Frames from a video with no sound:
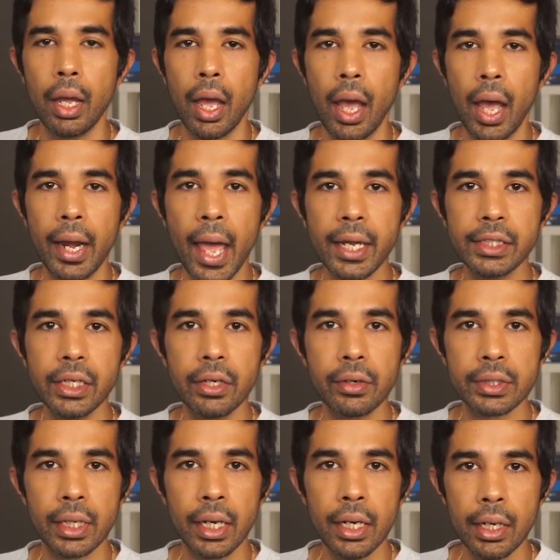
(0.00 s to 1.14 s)
An action
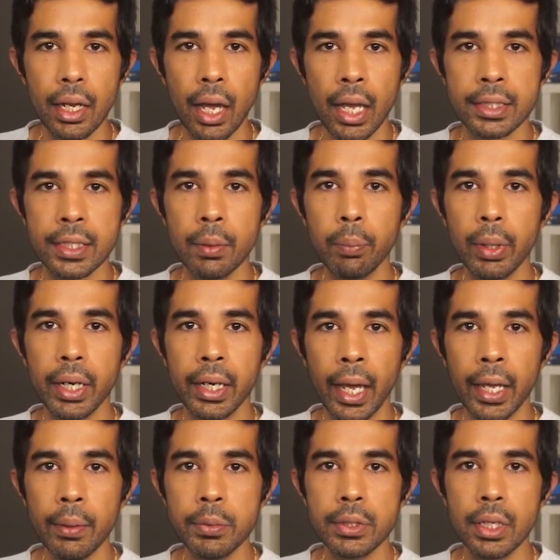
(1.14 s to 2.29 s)
result are simply
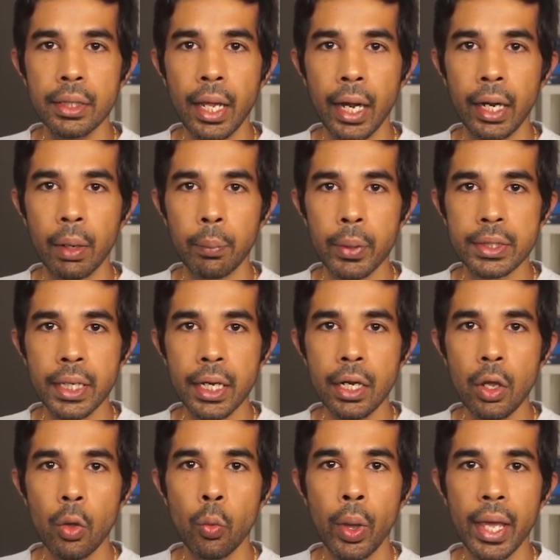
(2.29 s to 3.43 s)
types that represent
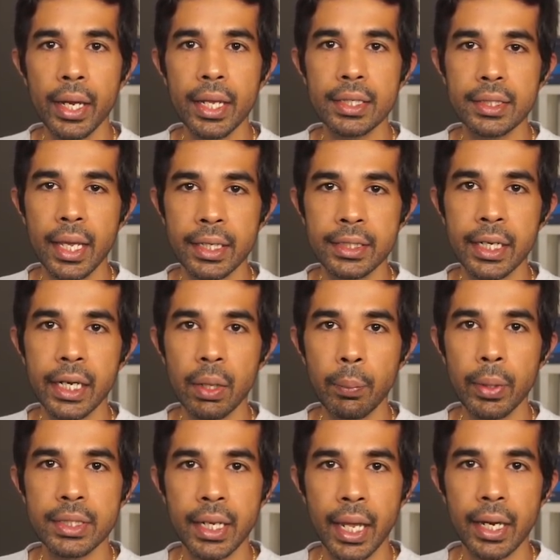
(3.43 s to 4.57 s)
various
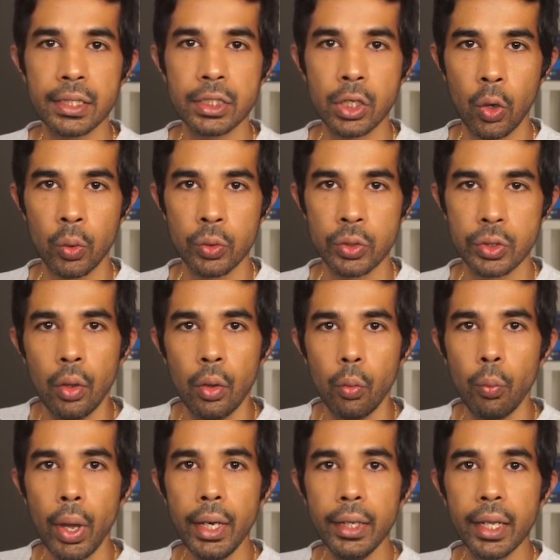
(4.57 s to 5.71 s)
HTTP status codes.
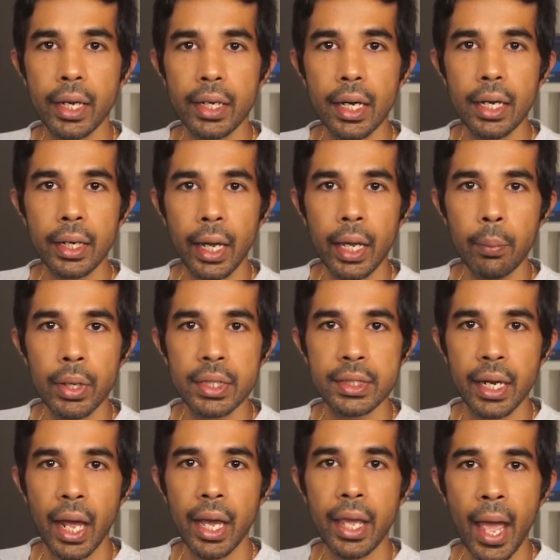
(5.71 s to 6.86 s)
When the return type is an
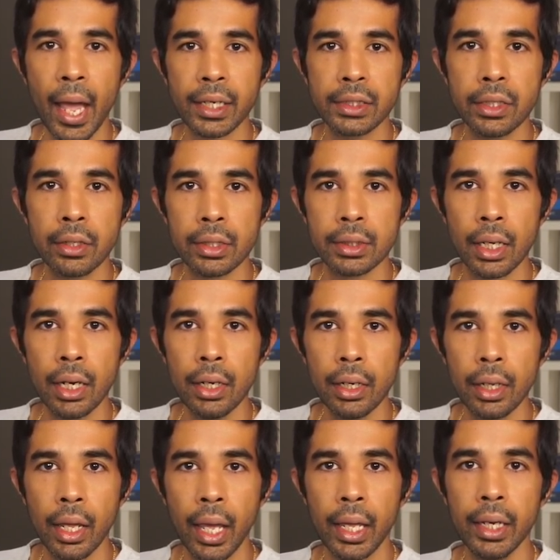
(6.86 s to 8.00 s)
IActionResult,
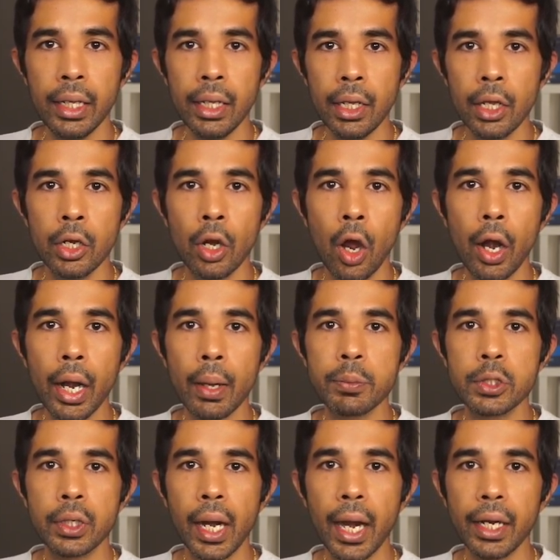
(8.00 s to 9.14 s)
any
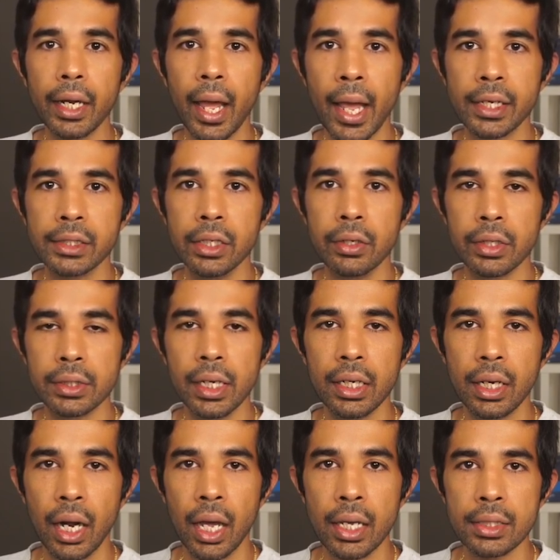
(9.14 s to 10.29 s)
non-abstract action result
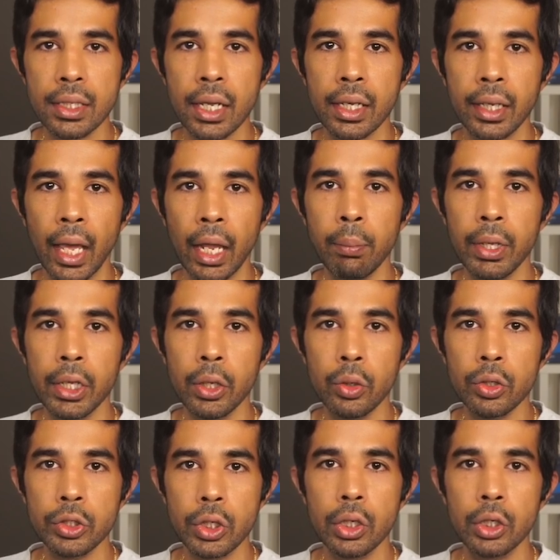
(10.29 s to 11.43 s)
class can be
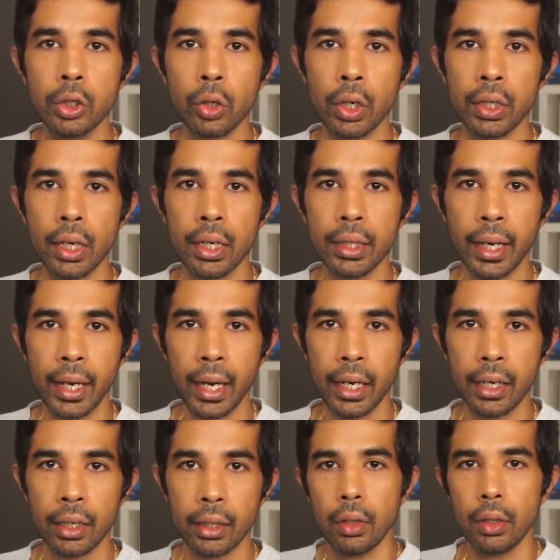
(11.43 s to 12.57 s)
used to return the
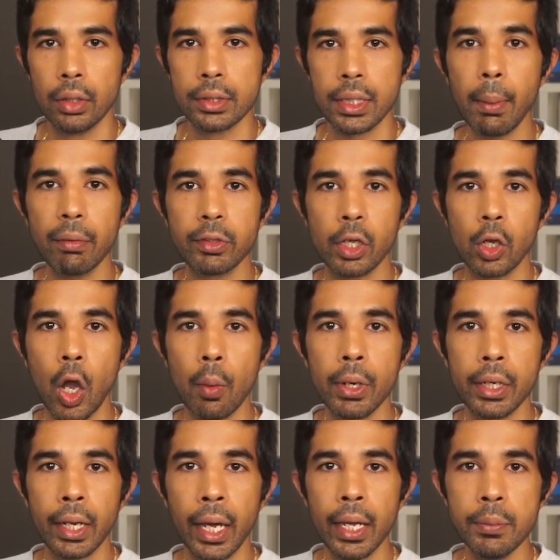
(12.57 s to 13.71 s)
data. Some of the common
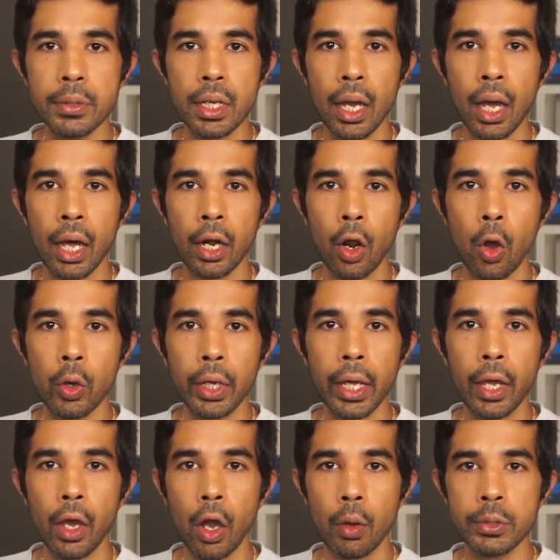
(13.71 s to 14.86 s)
types are
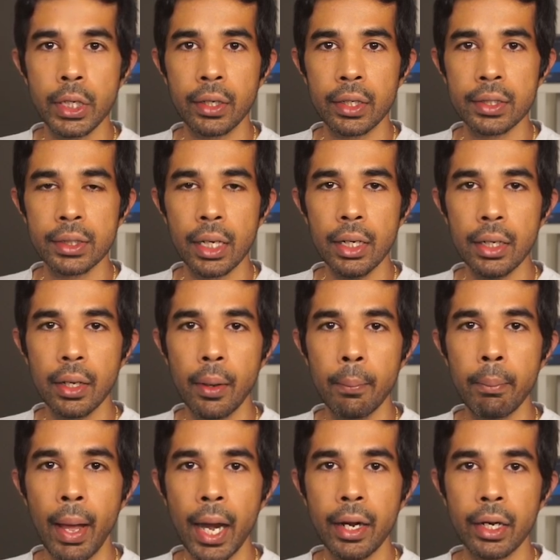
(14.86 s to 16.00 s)
OK object result,
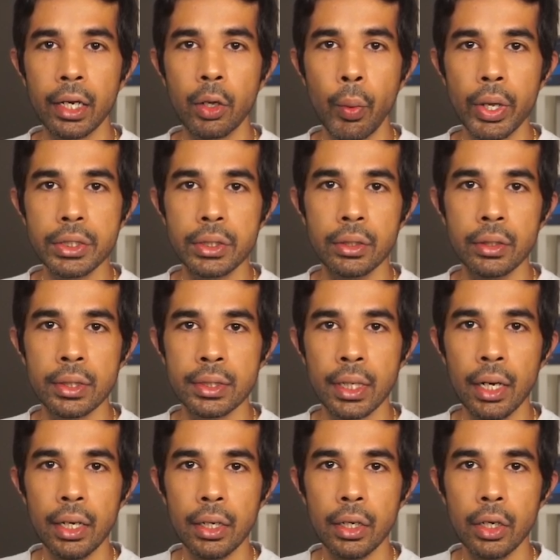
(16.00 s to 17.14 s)
bad request
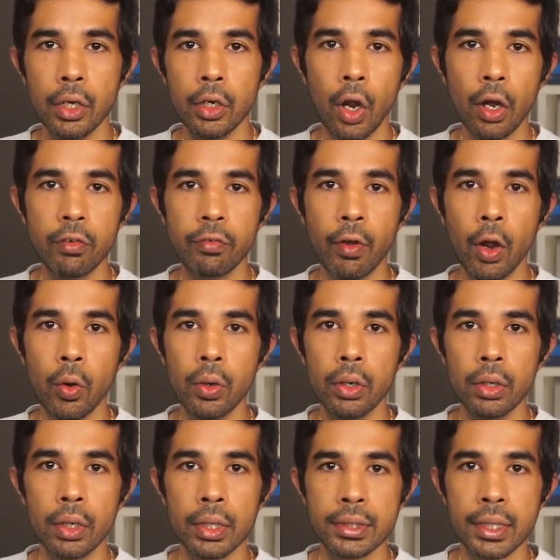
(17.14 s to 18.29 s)
result, not found
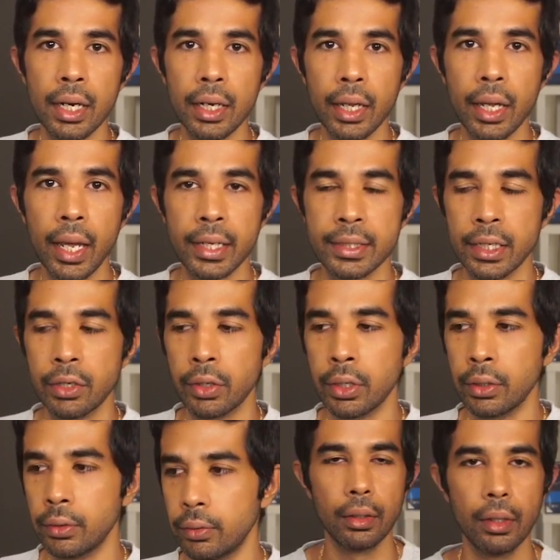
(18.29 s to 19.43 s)
result, etc.
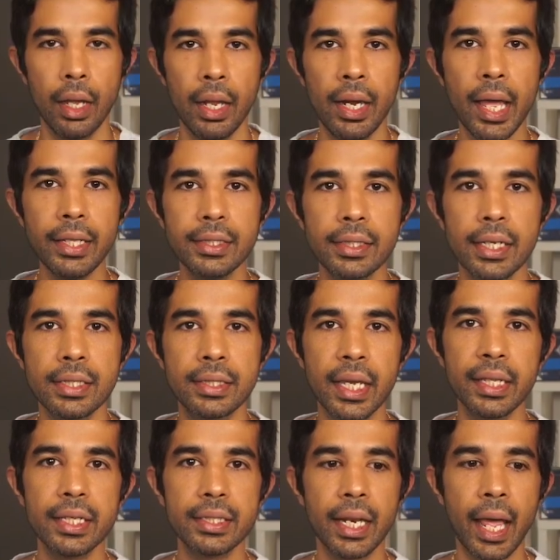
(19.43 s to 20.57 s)
Let's see
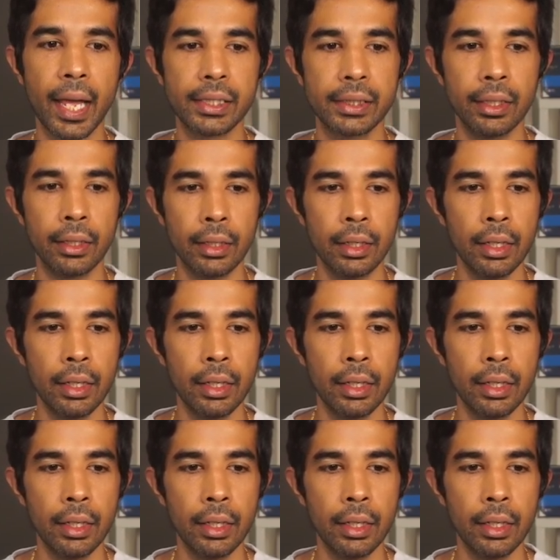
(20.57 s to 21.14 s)
this in action.